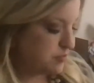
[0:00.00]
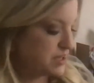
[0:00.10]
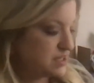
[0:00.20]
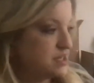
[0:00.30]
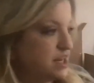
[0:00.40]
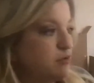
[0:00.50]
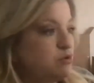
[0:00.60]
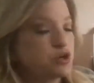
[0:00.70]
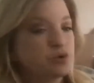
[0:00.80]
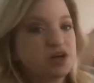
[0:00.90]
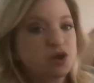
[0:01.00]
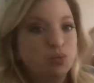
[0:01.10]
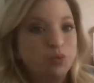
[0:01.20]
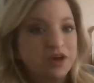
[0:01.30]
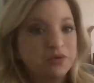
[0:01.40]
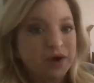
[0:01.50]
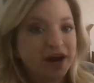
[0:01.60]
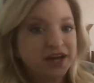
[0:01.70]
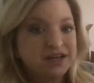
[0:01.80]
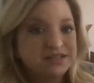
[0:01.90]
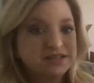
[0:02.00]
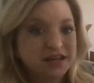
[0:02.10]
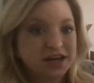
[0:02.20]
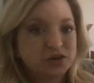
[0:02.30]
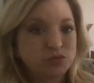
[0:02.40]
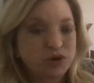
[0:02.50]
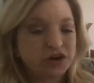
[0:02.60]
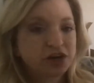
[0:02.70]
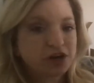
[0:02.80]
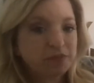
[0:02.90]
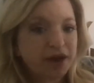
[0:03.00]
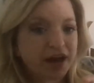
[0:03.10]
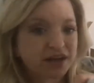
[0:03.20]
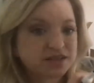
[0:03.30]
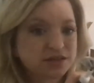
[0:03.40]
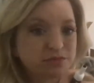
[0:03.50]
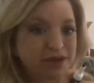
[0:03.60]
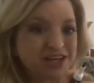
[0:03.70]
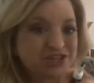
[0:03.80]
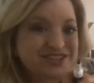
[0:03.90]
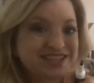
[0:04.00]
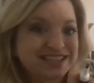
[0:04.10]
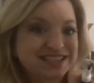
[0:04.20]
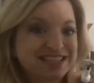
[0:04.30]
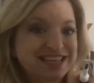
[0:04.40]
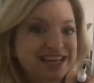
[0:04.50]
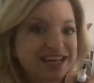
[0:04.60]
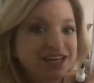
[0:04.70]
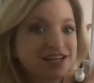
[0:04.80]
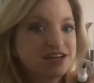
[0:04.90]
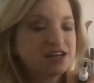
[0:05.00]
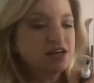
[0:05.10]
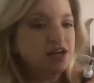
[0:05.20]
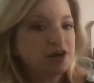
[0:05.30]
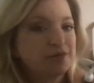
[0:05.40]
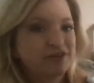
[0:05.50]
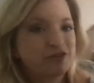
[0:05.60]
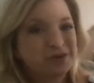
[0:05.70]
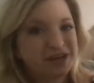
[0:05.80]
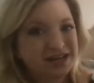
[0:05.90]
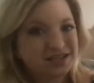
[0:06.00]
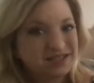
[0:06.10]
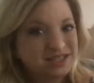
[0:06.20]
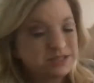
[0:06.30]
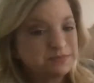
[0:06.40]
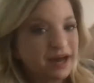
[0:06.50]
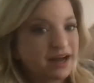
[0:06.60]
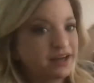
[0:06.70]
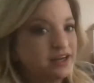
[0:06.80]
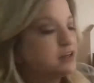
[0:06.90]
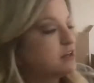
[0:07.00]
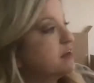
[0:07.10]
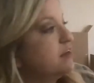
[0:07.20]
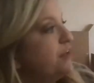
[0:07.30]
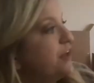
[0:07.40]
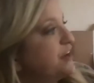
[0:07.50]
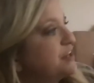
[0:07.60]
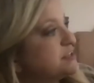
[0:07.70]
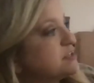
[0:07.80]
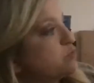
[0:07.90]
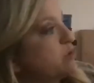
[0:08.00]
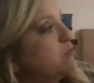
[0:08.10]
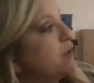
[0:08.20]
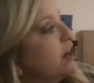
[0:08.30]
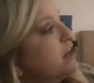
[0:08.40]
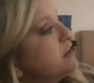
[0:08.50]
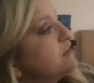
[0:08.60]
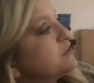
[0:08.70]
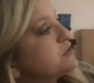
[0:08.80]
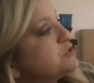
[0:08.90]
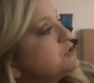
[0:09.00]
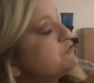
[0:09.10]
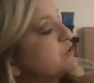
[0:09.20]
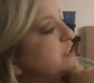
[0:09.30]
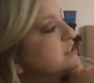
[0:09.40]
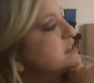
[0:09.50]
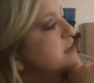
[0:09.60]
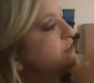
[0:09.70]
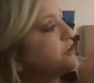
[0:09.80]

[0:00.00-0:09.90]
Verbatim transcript: But today we're doing We Write, and we're in our packets on page 16. Um, everybody has this packet, and it says We Write, and there's two friends, and